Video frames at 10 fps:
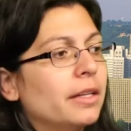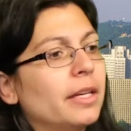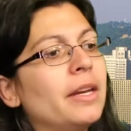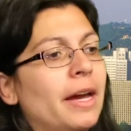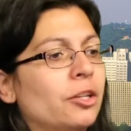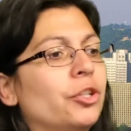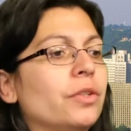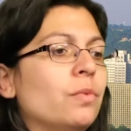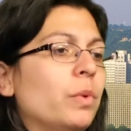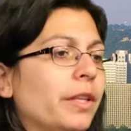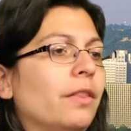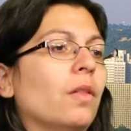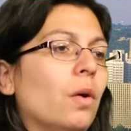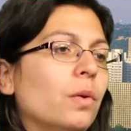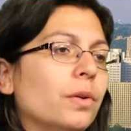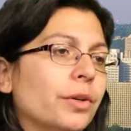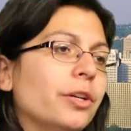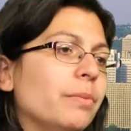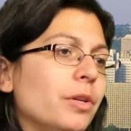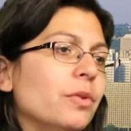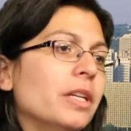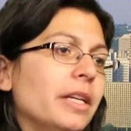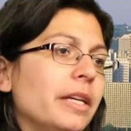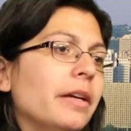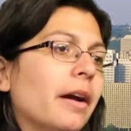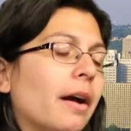connection with the local community,